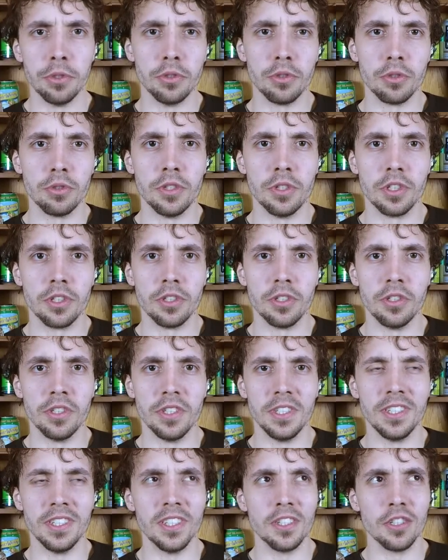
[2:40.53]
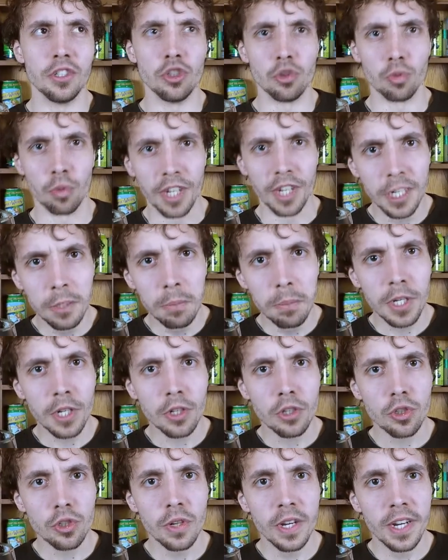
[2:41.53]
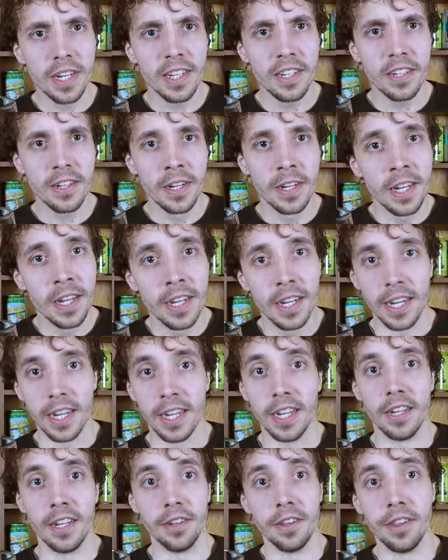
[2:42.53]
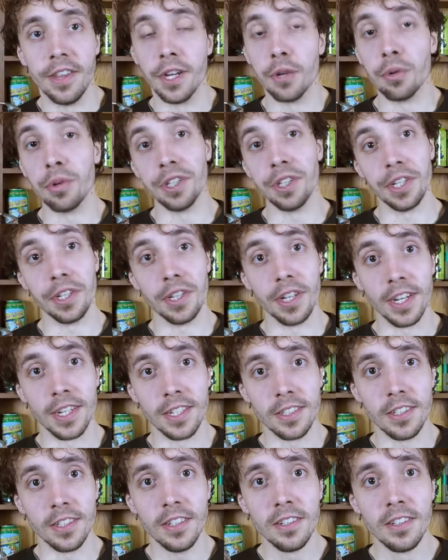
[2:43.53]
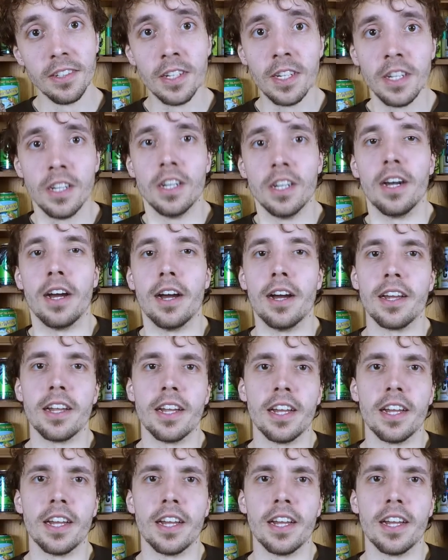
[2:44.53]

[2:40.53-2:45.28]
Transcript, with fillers: who traditionally didn't drink beer try it, and they really liked it. I